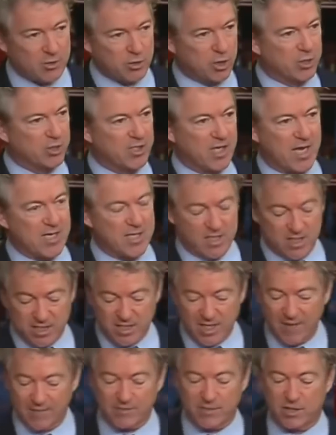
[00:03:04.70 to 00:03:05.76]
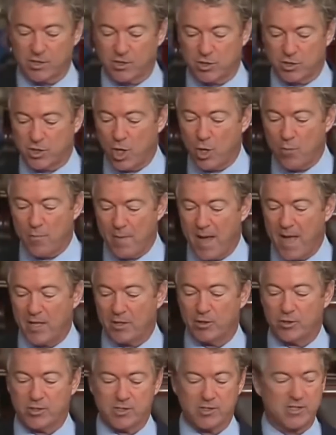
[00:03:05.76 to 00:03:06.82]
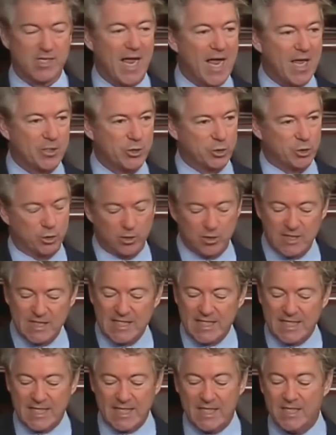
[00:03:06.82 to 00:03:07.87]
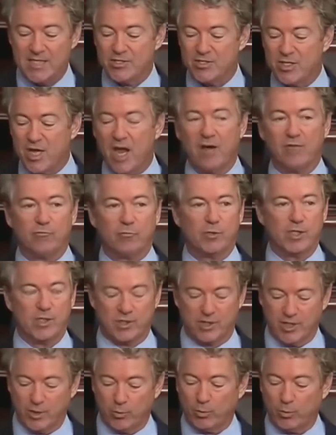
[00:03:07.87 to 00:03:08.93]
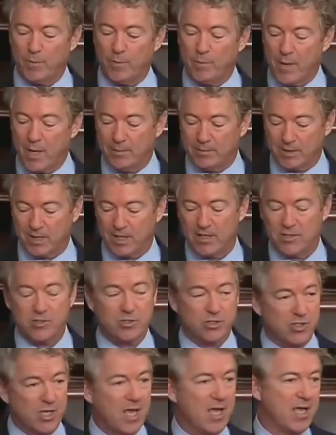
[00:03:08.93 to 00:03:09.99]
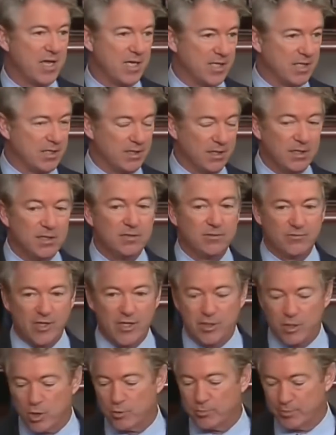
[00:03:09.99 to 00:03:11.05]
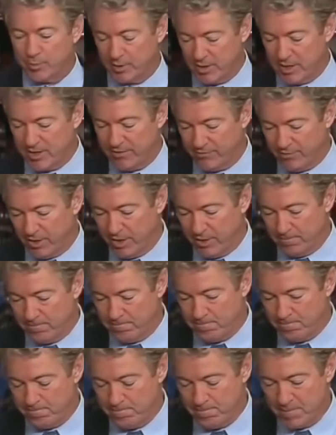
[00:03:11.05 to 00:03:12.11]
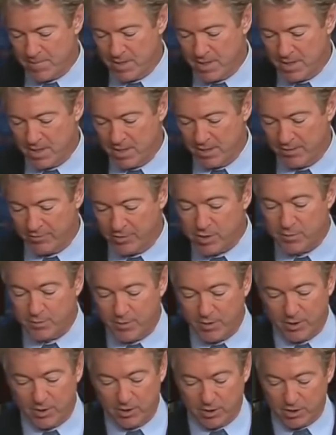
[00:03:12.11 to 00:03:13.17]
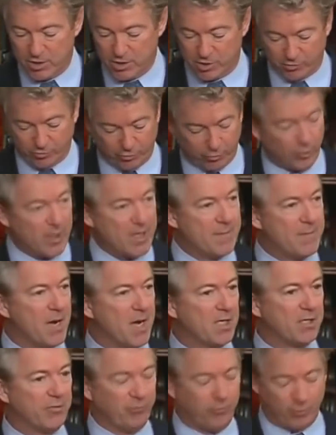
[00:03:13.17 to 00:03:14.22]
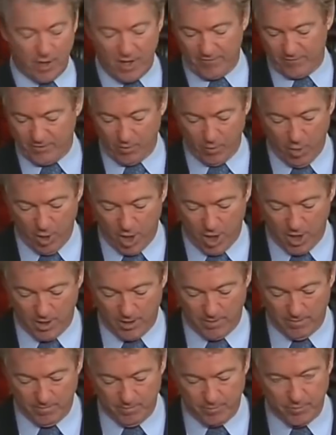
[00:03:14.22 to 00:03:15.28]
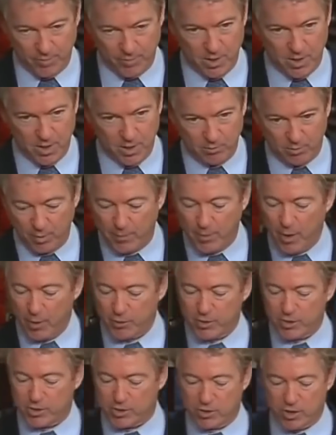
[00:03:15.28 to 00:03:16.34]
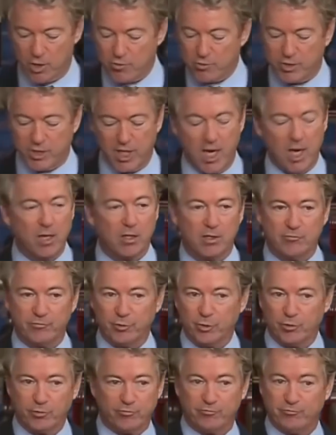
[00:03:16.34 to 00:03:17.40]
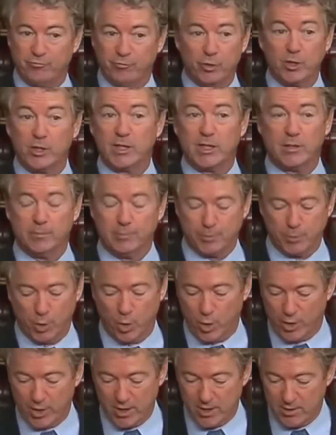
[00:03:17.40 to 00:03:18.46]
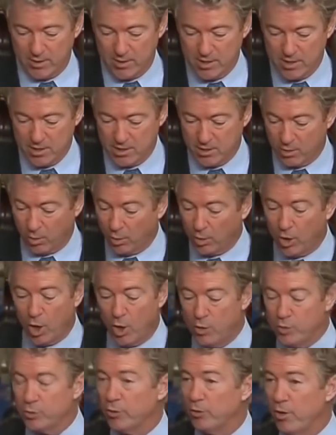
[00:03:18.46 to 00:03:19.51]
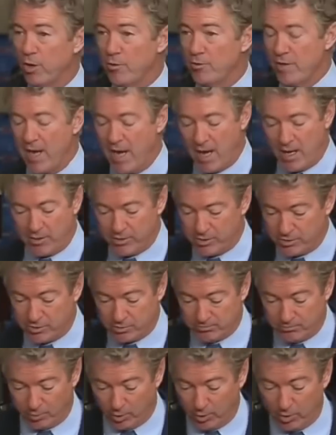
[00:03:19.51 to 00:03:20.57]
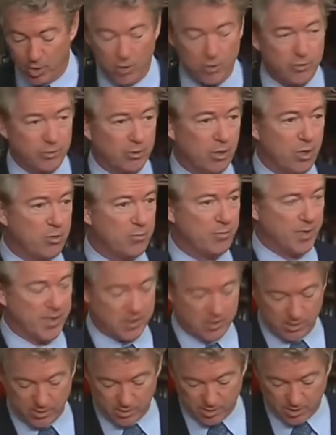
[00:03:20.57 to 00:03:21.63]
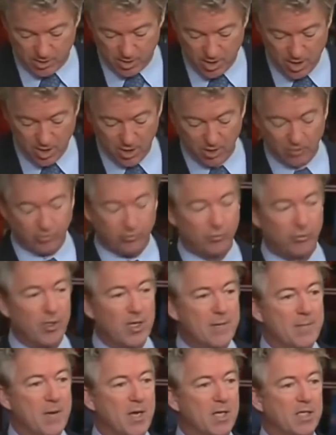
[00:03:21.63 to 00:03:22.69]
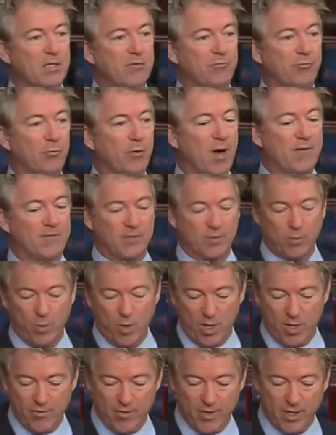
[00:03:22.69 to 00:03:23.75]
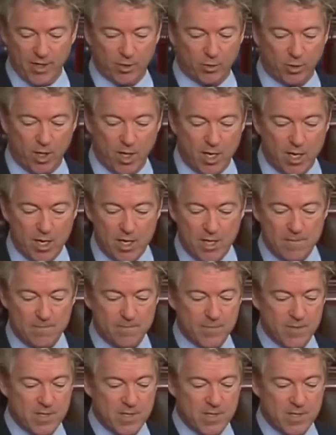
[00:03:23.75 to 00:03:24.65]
just a deficits don't matter disaster, it is everything Republicans say they don't believe in. This bill is free money for everyone. Proponents don't care if you're fully employed or own your own house or own your own business. Free money for everyone, they cry.